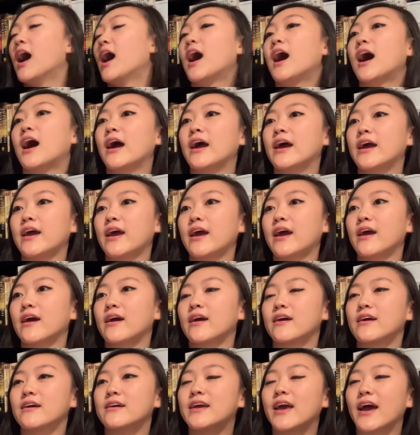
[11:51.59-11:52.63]
I
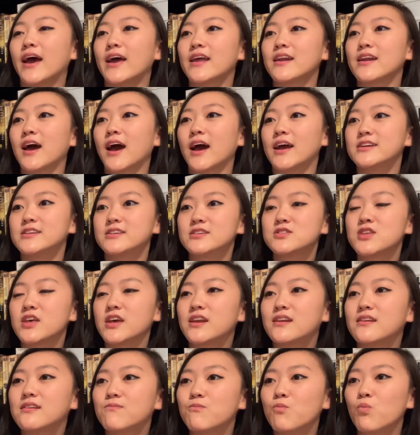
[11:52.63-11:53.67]
just like
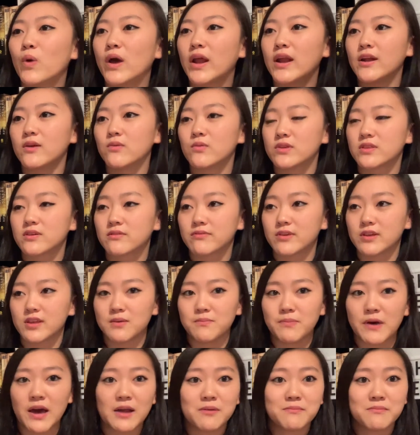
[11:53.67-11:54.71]
went in with a really
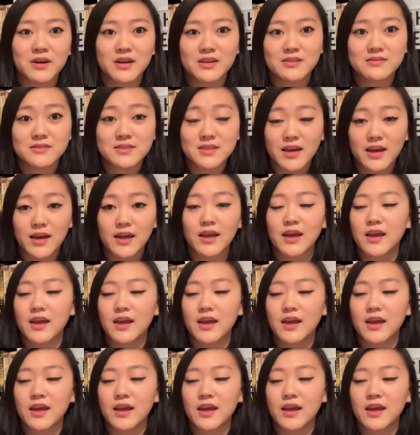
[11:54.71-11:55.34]
bad mindset,